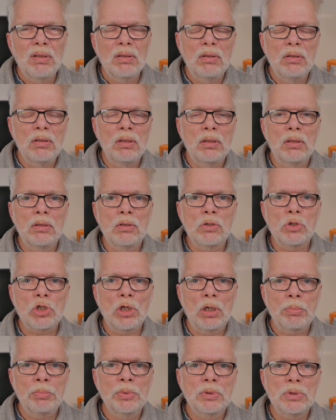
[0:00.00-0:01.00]
the
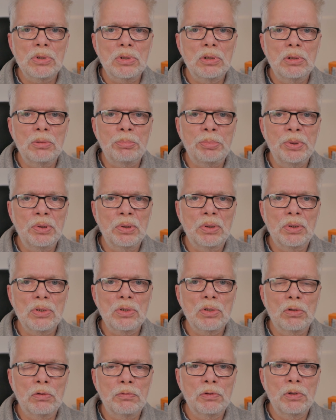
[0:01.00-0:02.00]
sharpness appearance
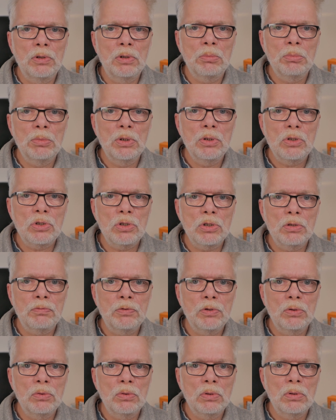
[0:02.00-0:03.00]
of an image, if
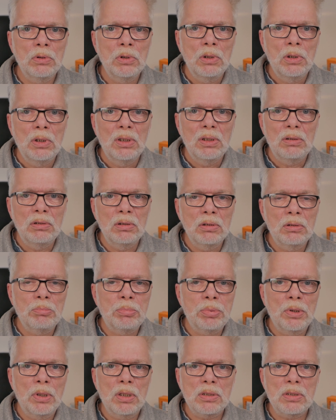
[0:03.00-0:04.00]
you didn't
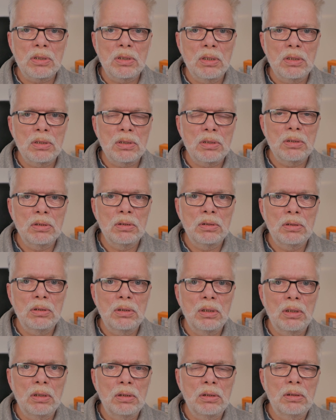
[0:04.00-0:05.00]
process it
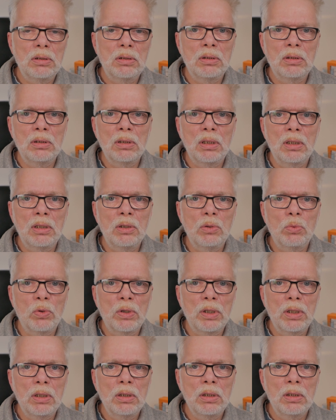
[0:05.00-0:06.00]
in any
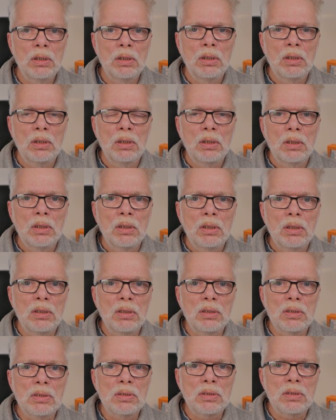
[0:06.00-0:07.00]
way,
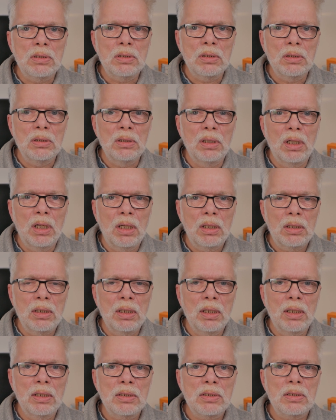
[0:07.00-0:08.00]
is a lot
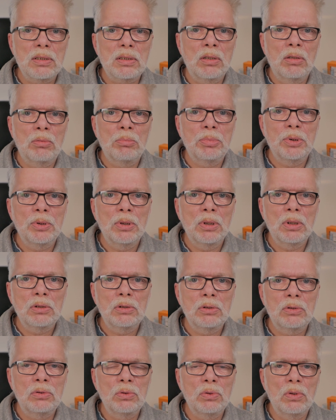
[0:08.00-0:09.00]
less compared
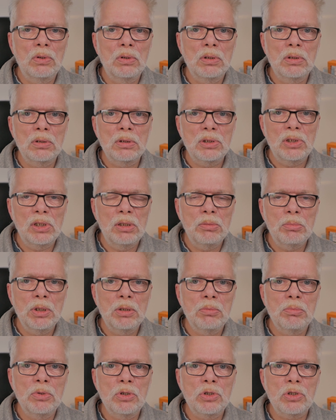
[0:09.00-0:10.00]
to the same
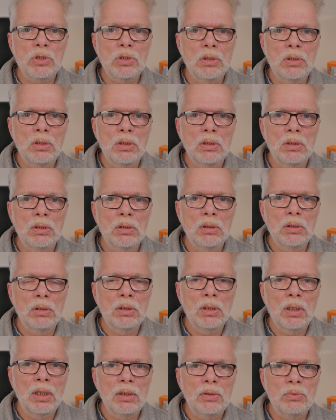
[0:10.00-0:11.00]
image in
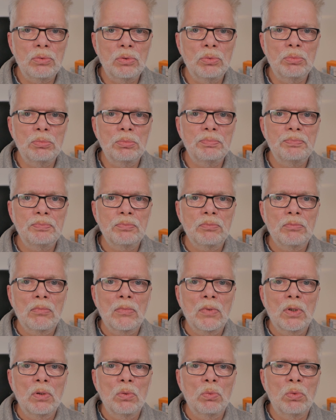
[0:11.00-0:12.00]
Lightroom
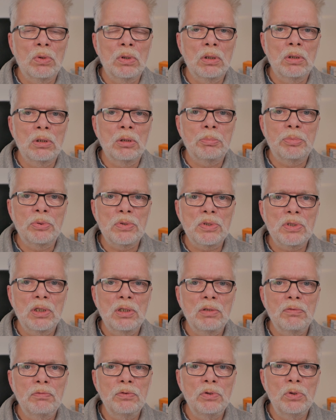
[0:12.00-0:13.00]

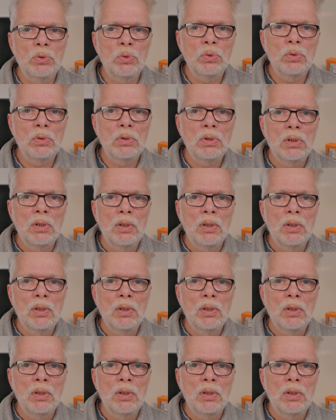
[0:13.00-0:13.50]
100% view.